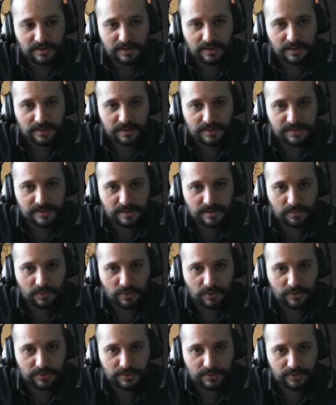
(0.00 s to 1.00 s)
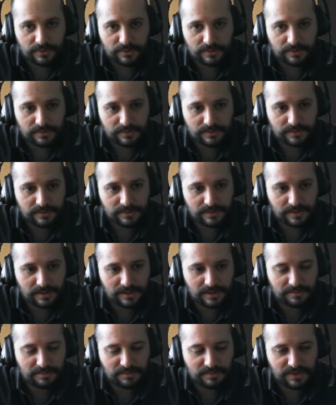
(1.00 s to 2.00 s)
some audio.
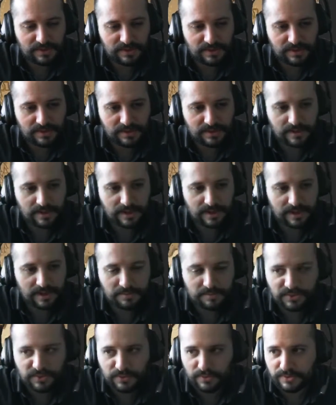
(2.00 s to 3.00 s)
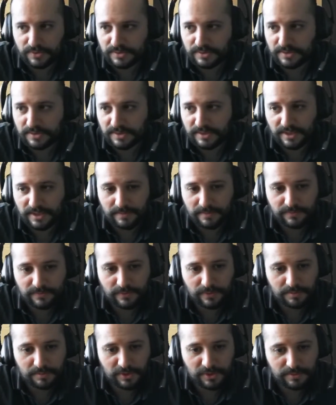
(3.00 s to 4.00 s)
Let me unmute the game
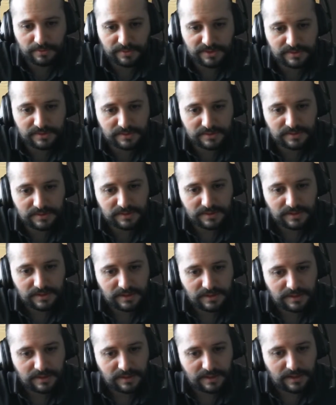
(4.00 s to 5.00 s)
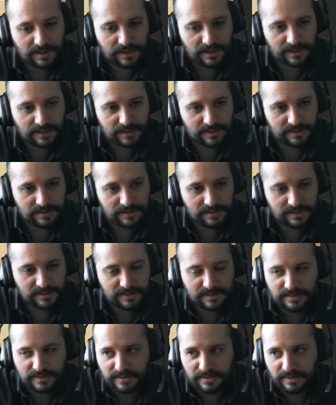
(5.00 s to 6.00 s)
for a moment and
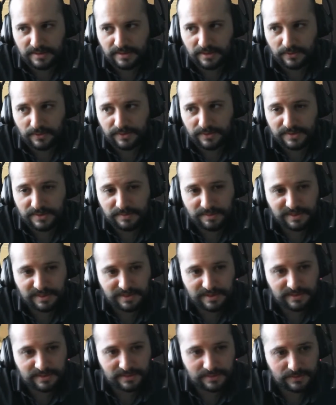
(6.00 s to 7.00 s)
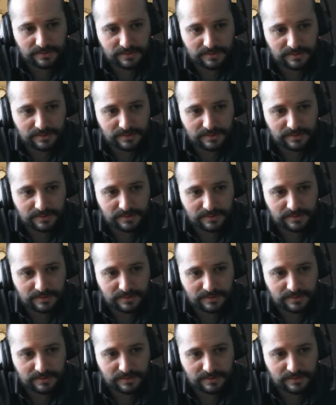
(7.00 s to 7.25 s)
let's see how this plays out.